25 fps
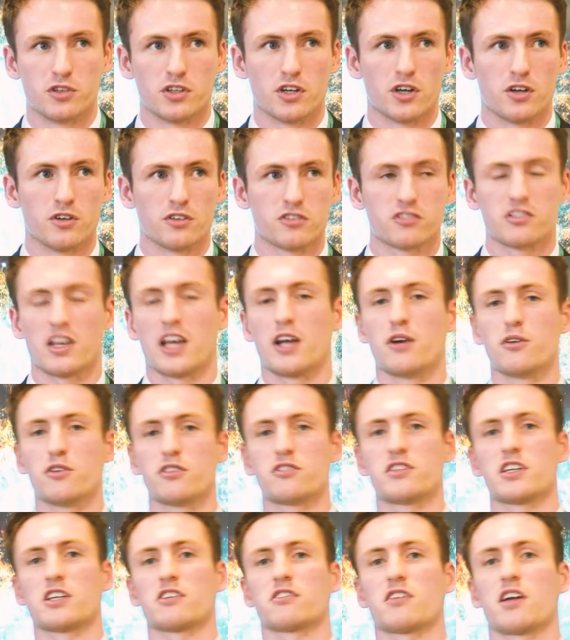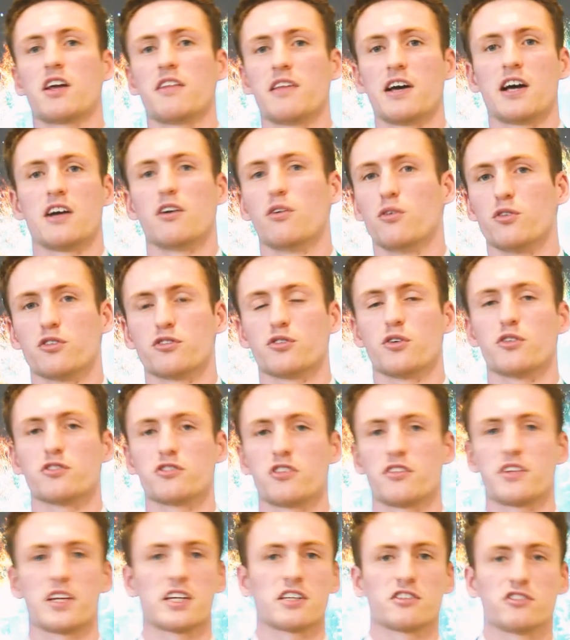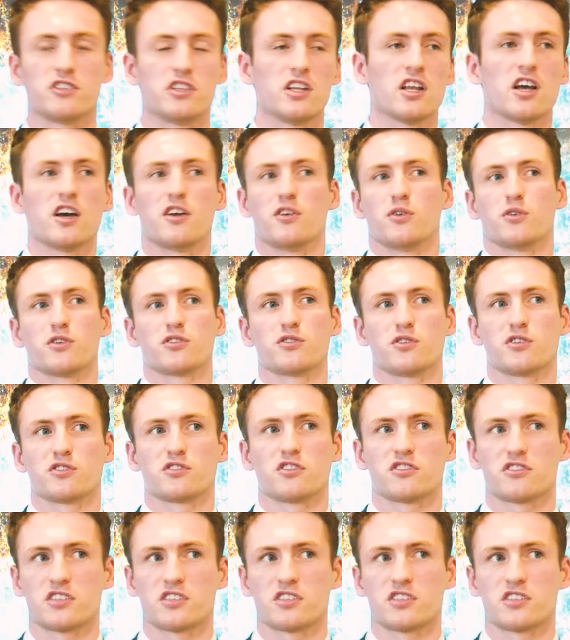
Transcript: you know, sales, things like that, all sorts of things. You learn all sorts of